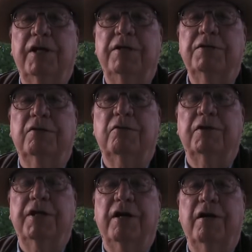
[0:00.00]
had sold
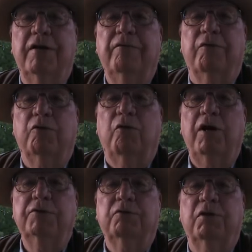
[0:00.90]
a yearling for
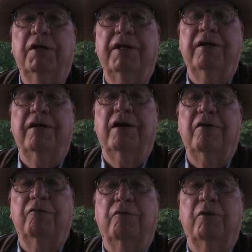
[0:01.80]
twice what they could have
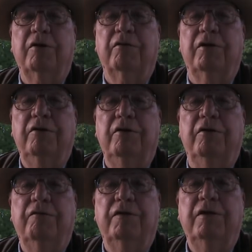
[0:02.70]
gotten for it on the hoof.